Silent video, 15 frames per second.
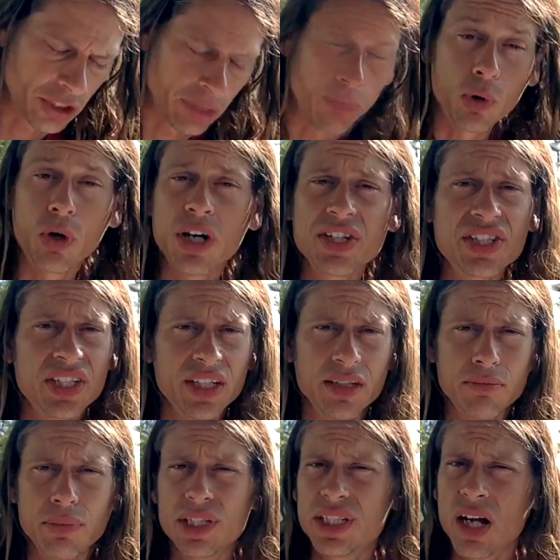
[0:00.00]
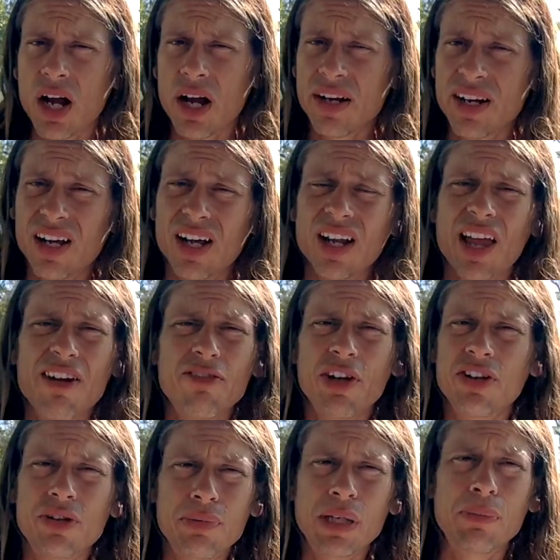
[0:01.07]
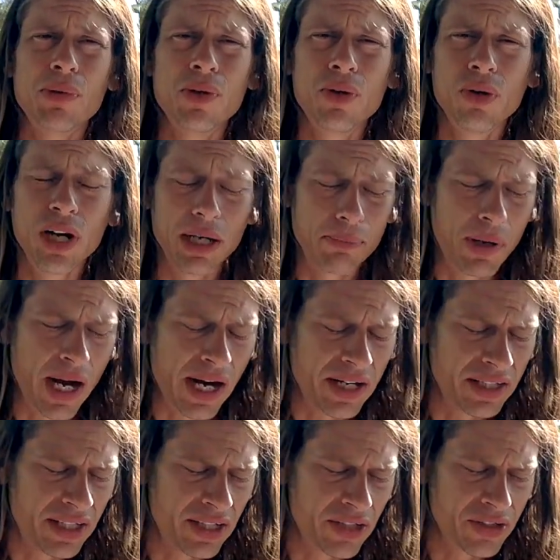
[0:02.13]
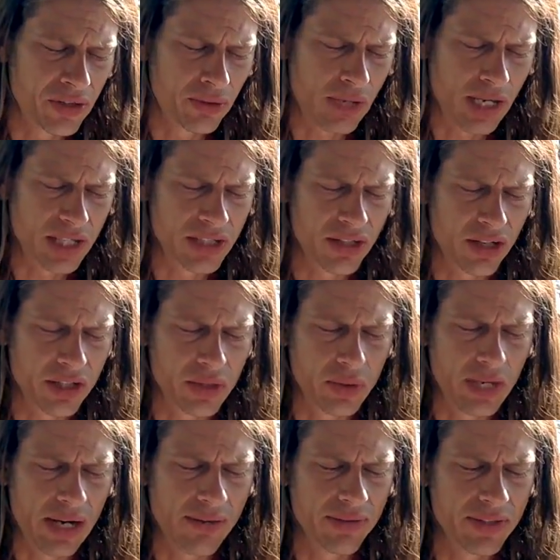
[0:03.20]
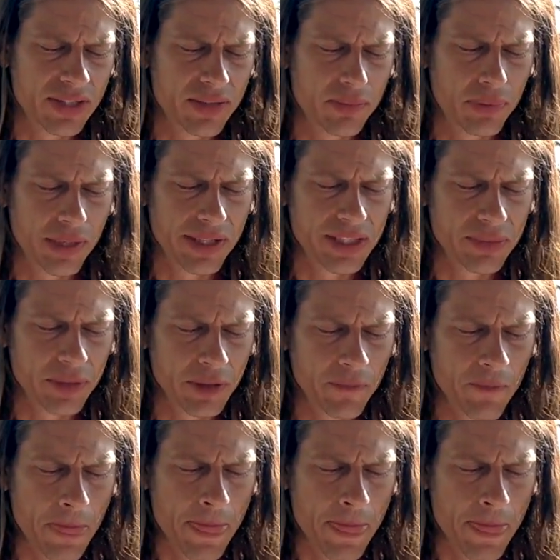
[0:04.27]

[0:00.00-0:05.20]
Morrison, Madonna, a lot of other people who are like pioneers or rock stars will have this placement.